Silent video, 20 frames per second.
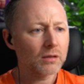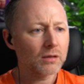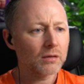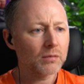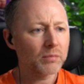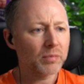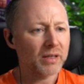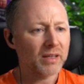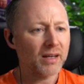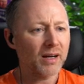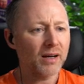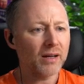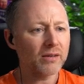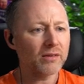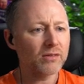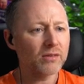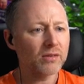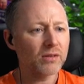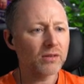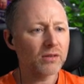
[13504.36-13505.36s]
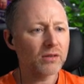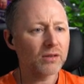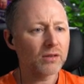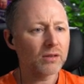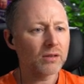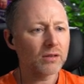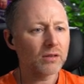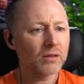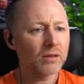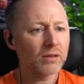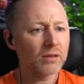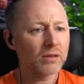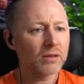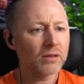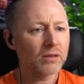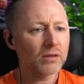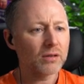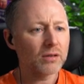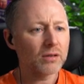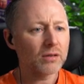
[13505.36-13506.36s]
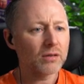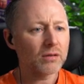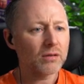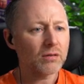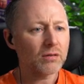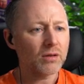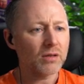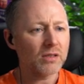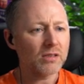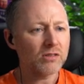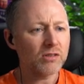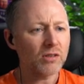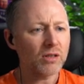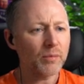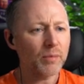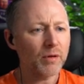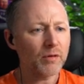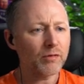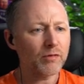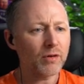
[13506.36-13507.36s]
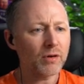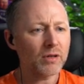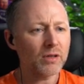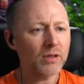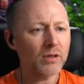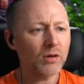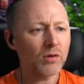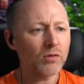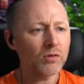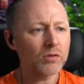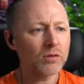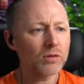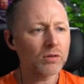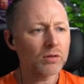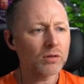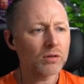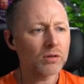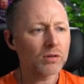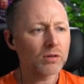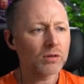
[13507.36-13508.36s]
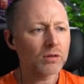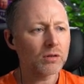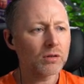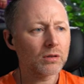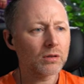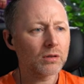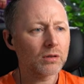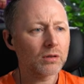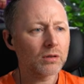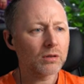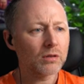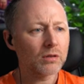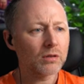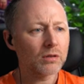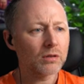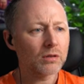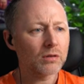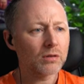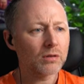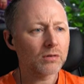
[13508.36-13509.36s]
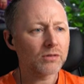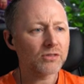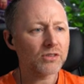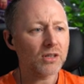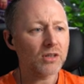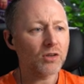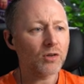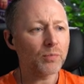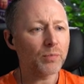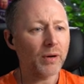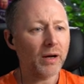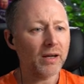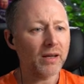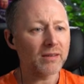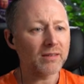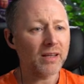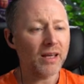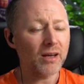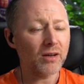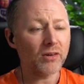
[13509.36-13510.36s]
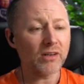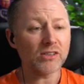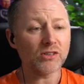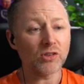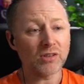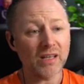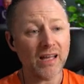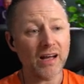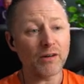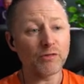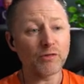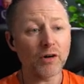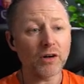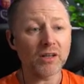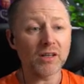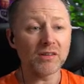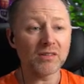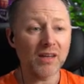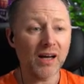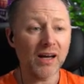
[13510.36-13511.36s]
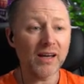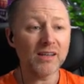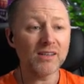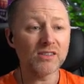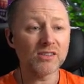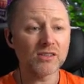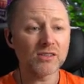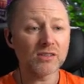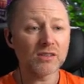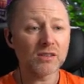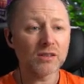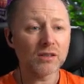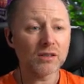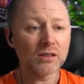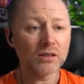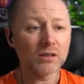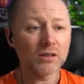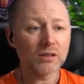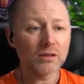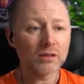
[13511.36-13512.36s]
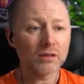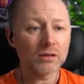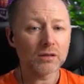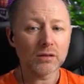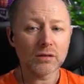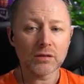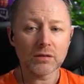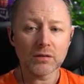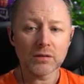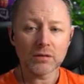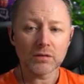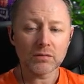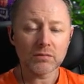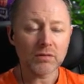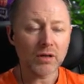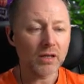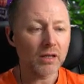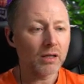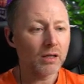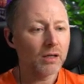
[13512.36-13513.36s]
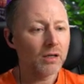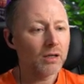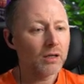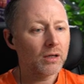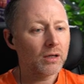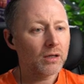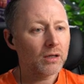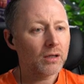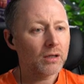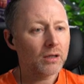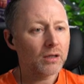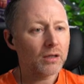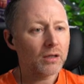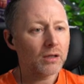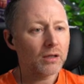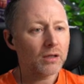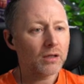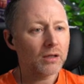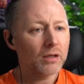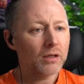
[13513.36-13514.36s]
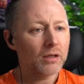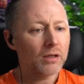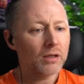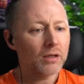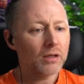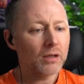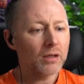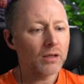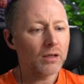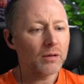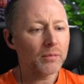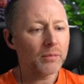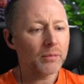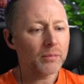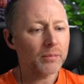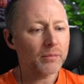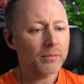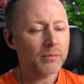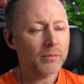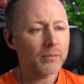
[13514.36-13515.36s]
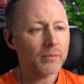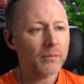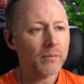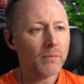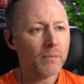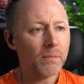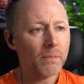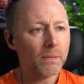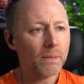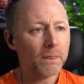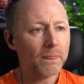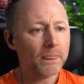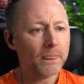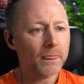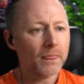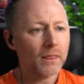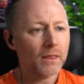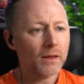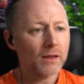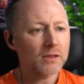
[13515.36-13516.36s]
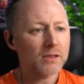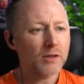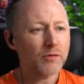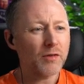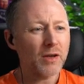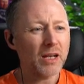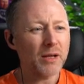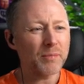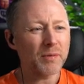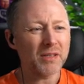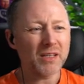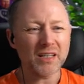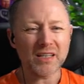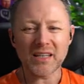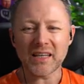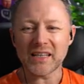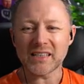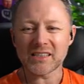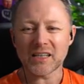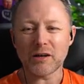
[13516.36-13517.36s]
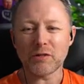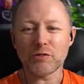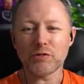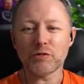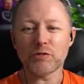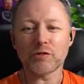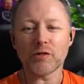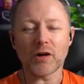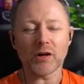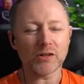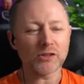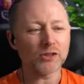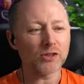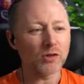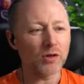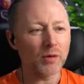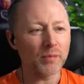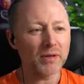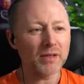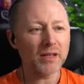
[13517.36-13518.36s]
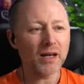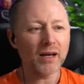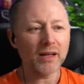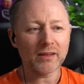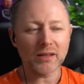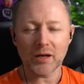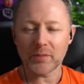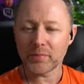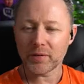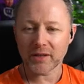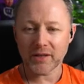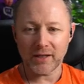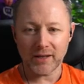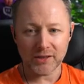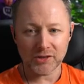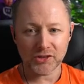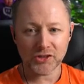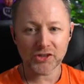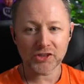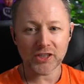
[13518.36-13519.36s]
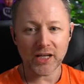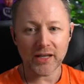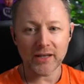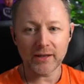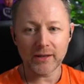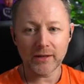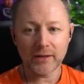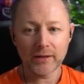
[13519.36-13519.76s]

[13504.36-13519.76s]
Picard. So he's looking a bit fucking old. Saying goodbye to Data, right? So Data fucking dies. Right. As if anybody gives a fuck, do you know what I mean? I heard that Picard shite.